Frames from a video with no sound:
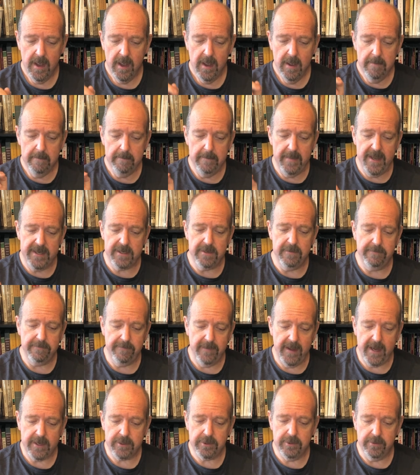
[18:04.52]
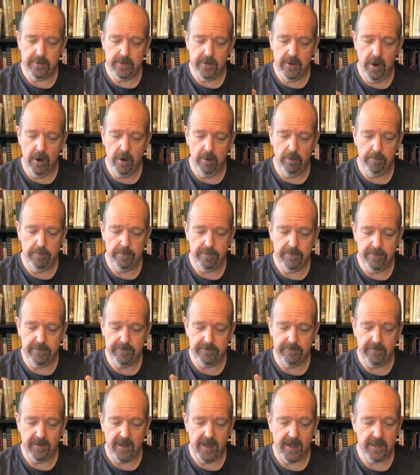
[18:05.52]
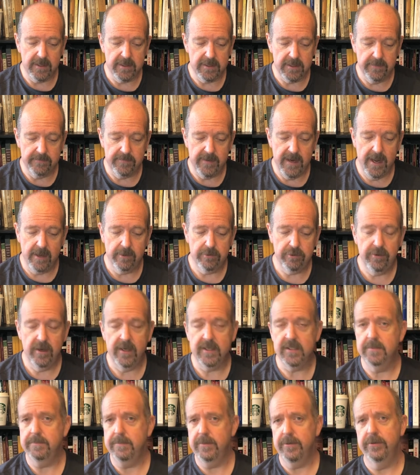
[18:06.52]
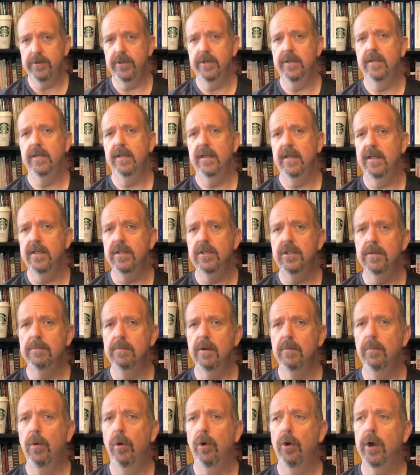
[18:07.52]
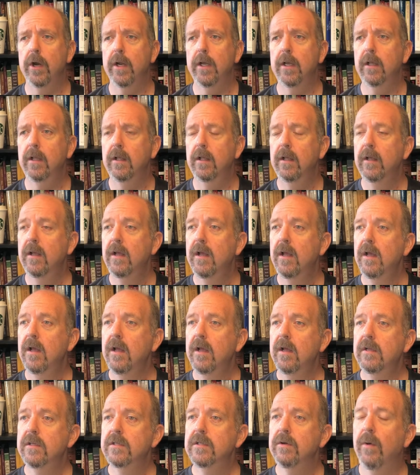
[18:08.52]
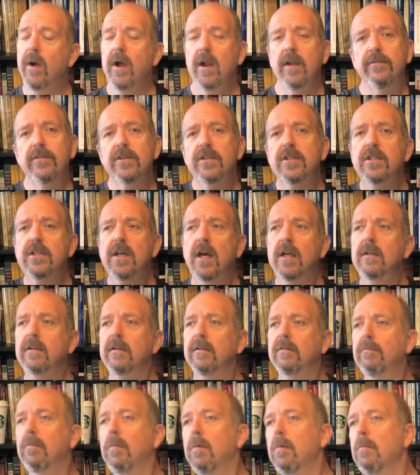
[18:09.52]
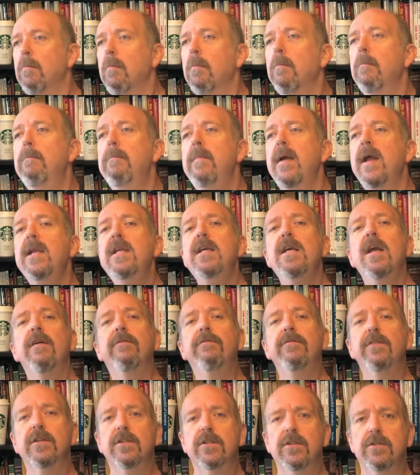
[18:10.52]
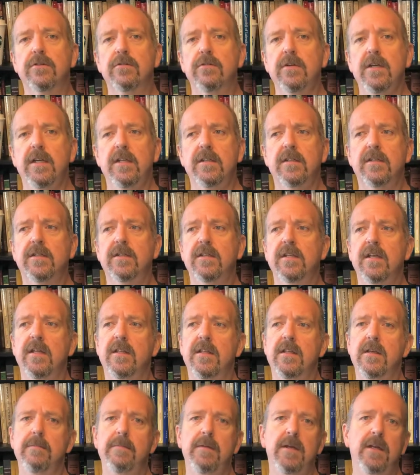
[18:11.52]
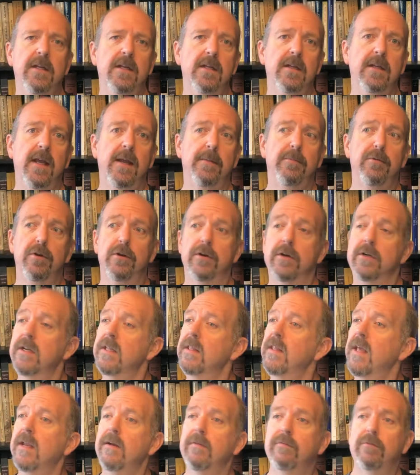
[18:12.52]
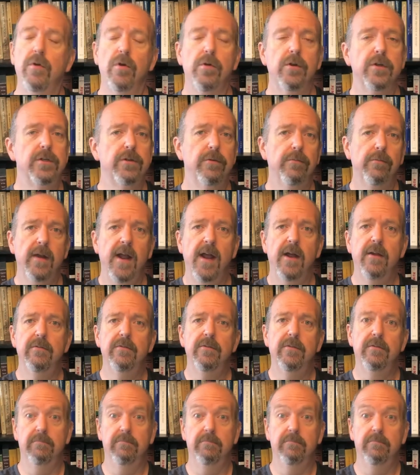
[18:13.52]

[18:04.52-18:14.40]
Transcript: manufactured in hope, the flyers have now transmuted into memorial. So all of a sudden, many of the streets in the immediate neighborhood, and then of course around